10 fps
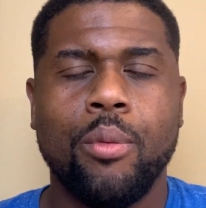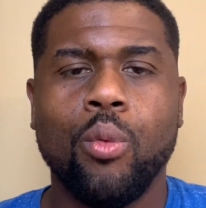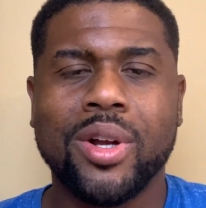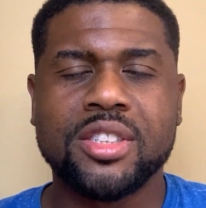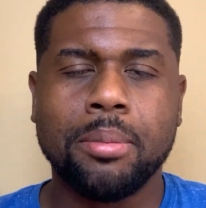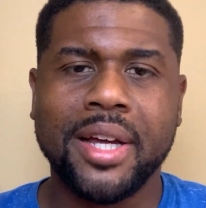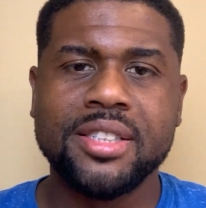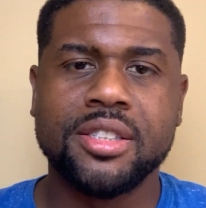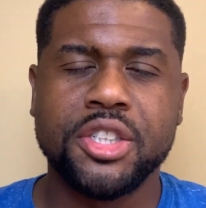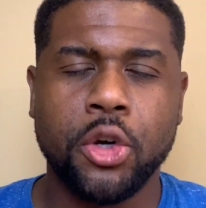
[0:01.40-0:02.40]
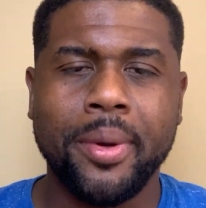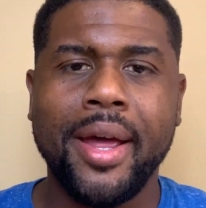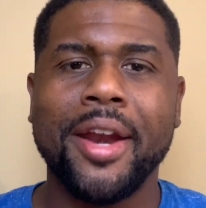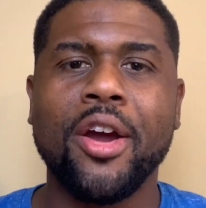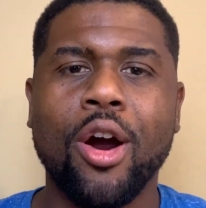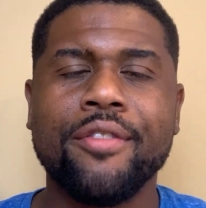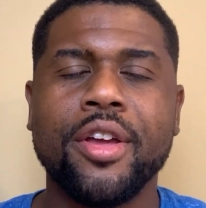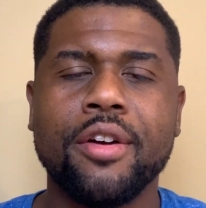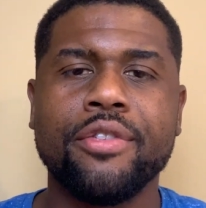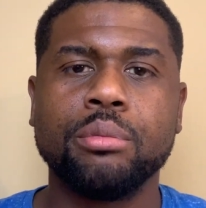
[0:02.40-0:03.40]
What is up, ladies and gentlemen? Eddie Harvey
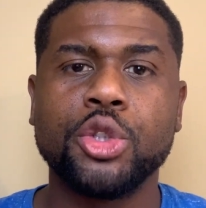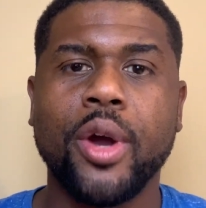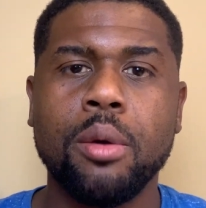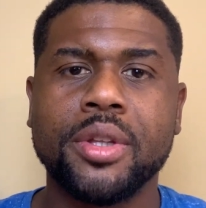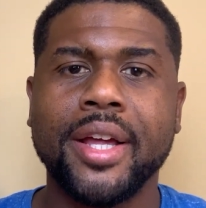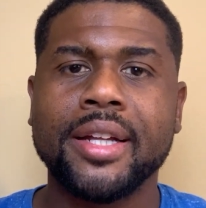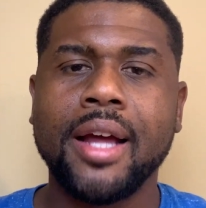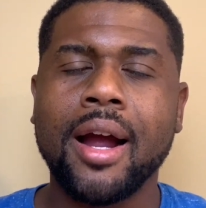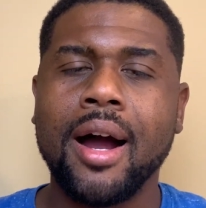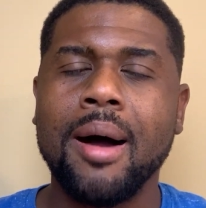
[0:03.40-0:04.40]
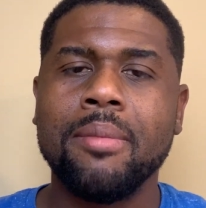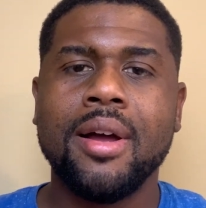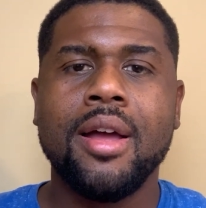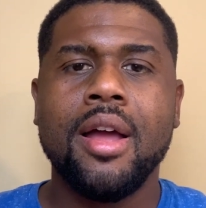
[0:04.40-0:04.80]
here from TradeWithEd.com.